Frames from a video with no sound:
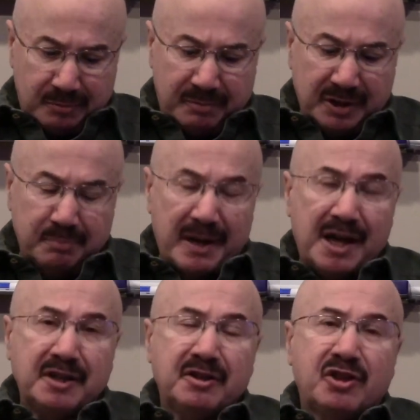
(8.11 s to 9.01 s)
the Big
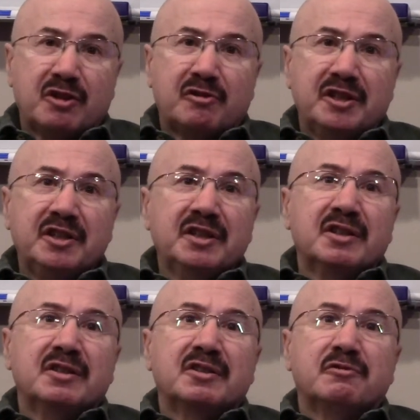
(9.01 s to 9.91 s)
Bang Theory,
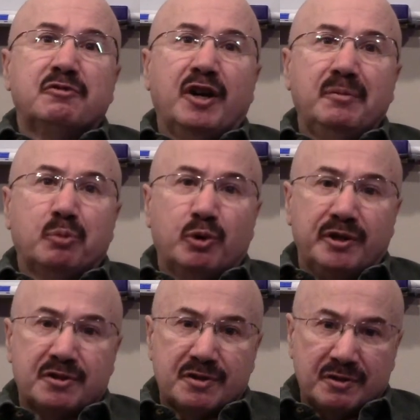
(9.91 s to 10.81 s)
the fine
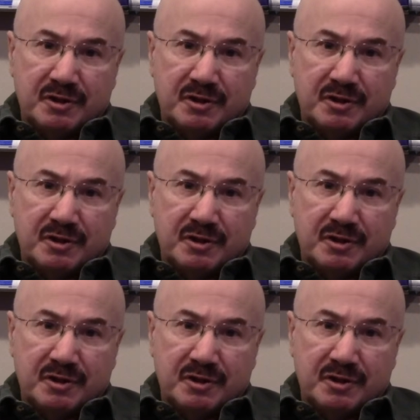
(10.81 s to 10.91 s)
points.